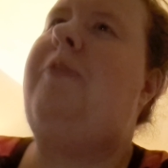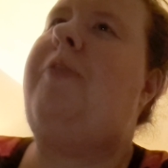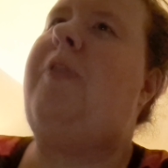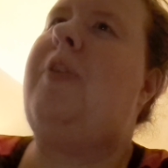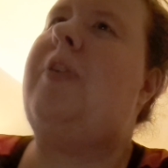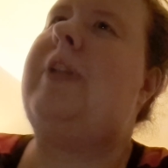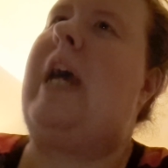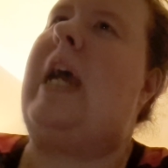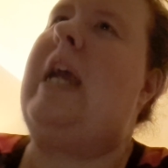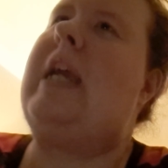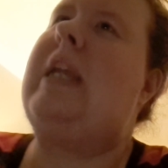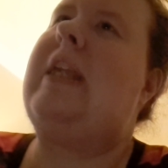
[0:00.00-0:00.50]

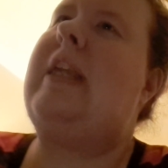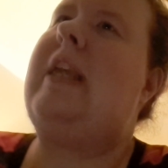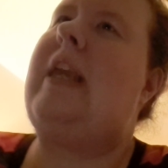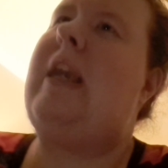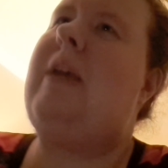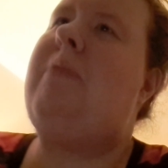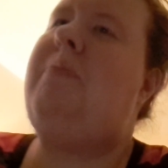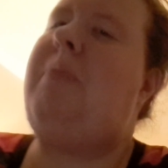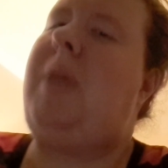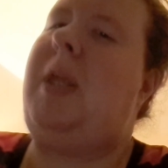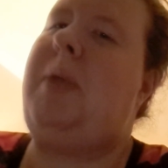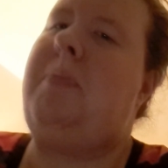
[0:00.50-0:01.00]
for, like,
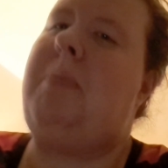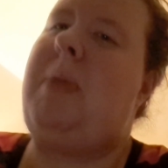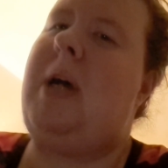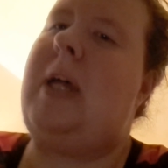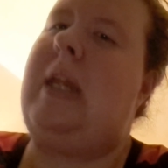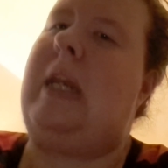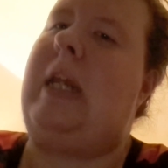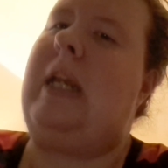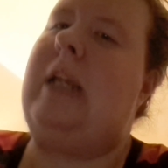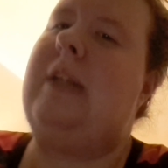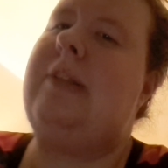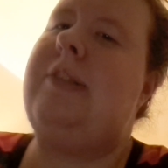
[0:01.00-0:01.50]
give me
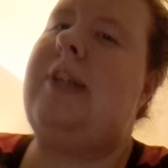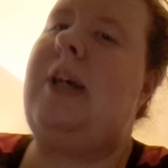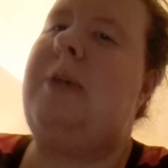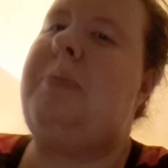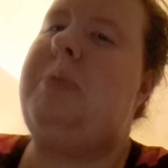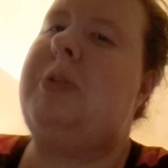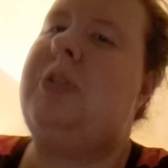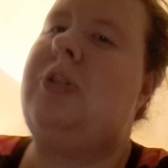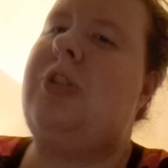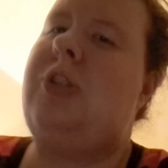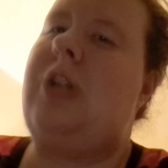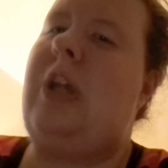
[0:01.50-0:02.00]
money type
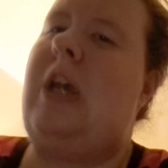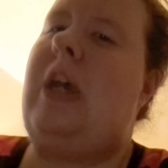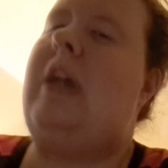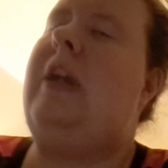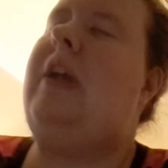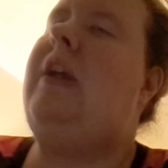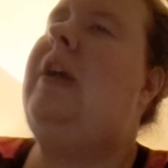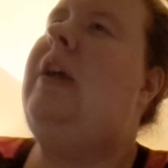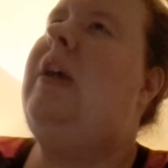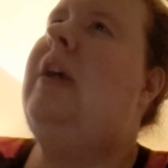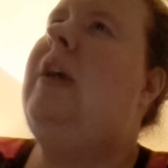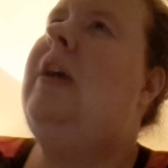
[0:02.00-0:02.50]
of
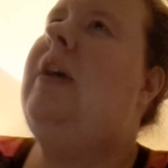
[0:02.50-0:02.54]
shit.